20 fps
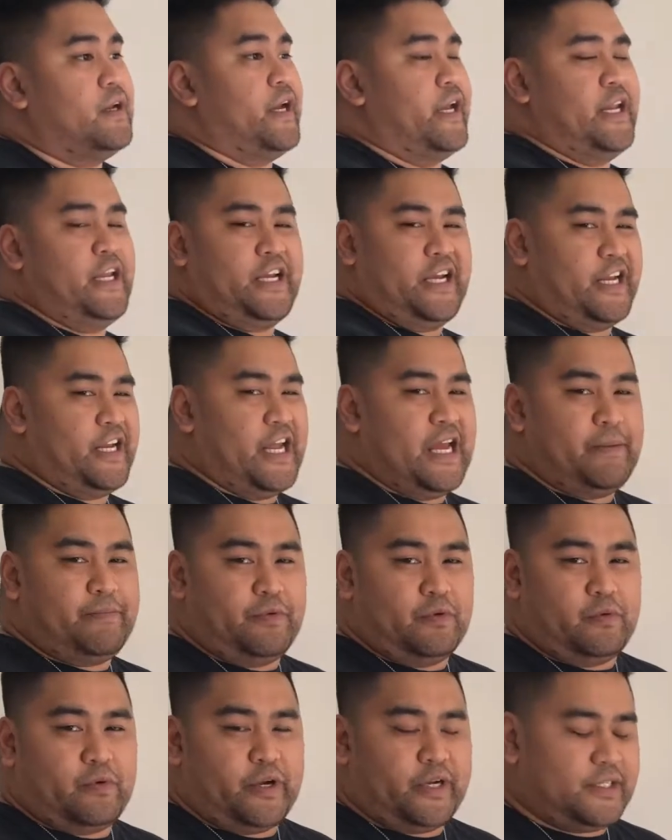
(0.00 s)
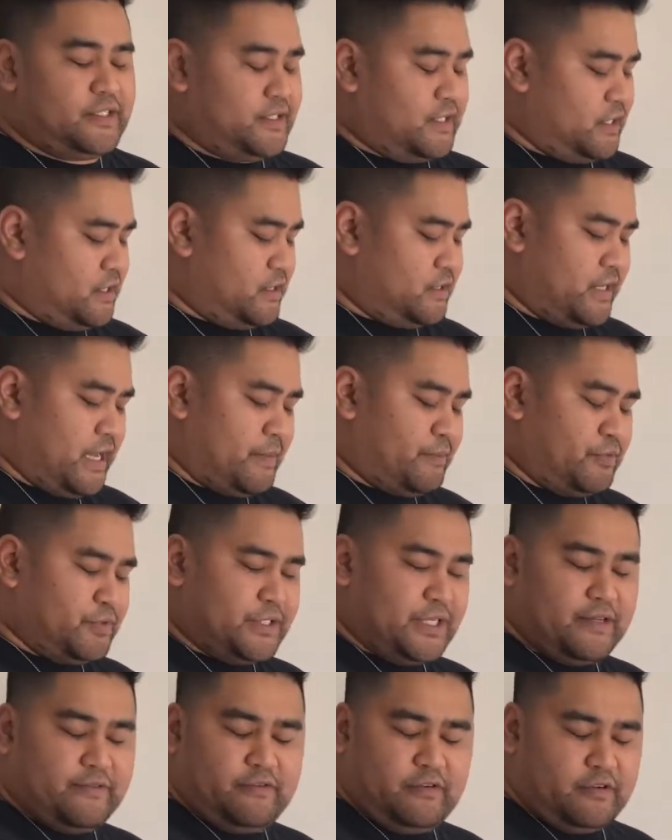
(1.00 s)
Any kind of apple works.
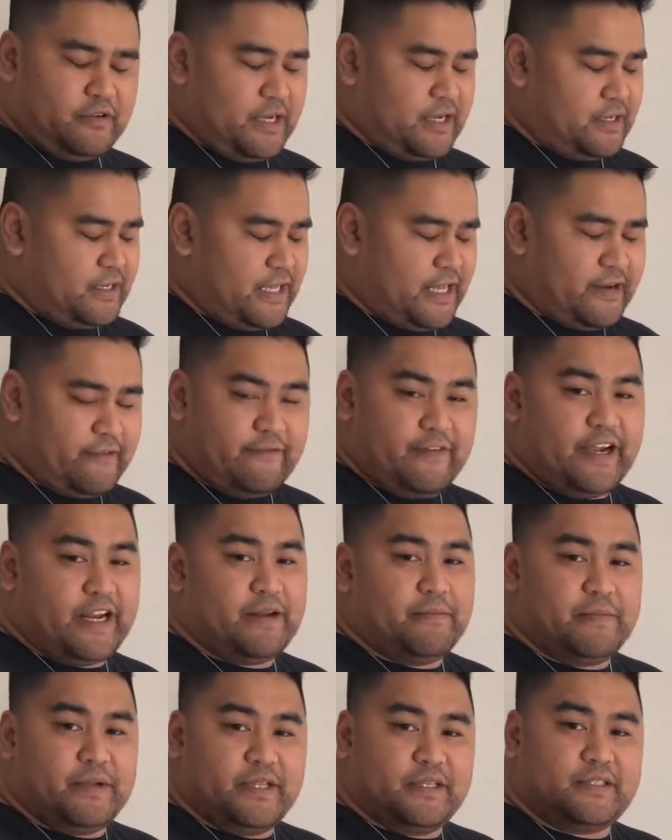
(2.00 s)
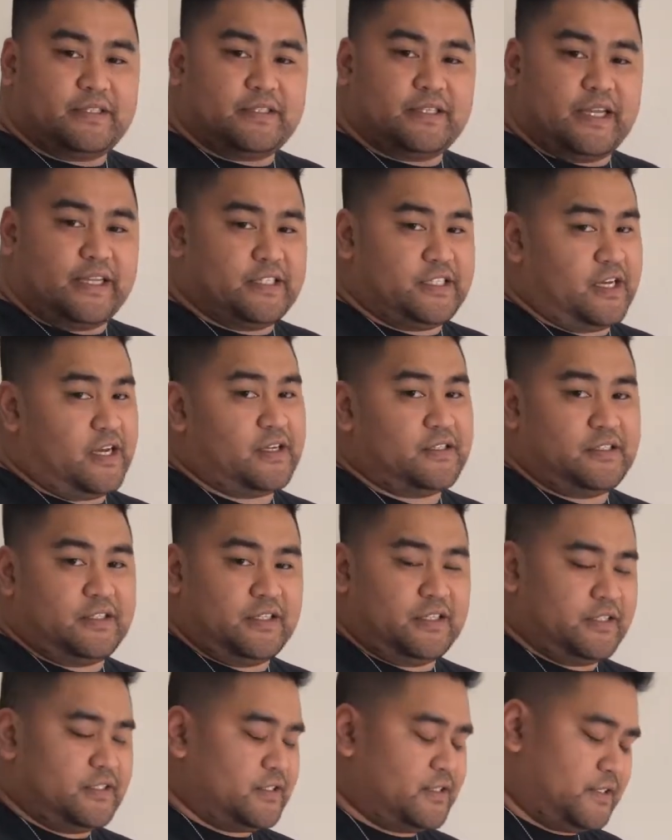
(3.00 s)
Apples have a lot of vitamins,
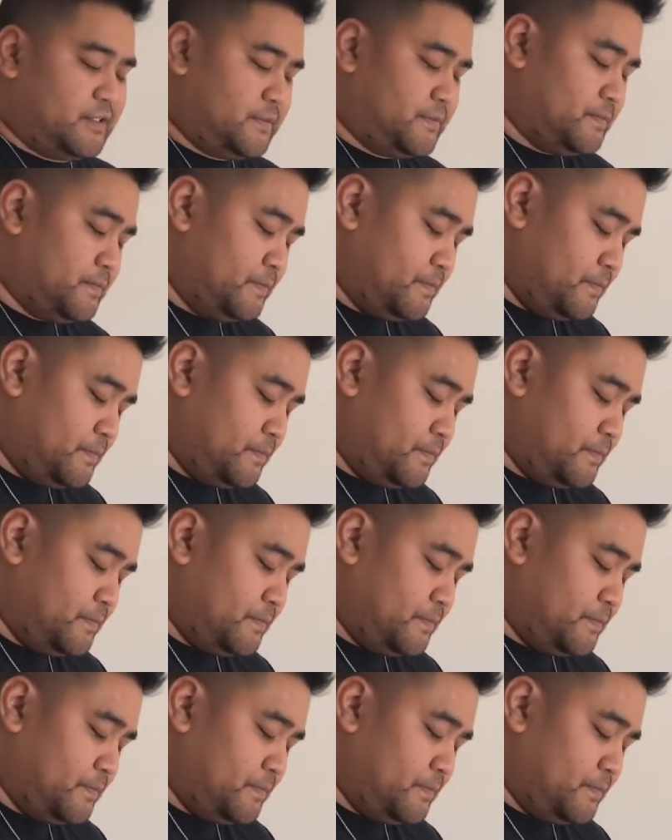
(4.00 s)
antioxidants.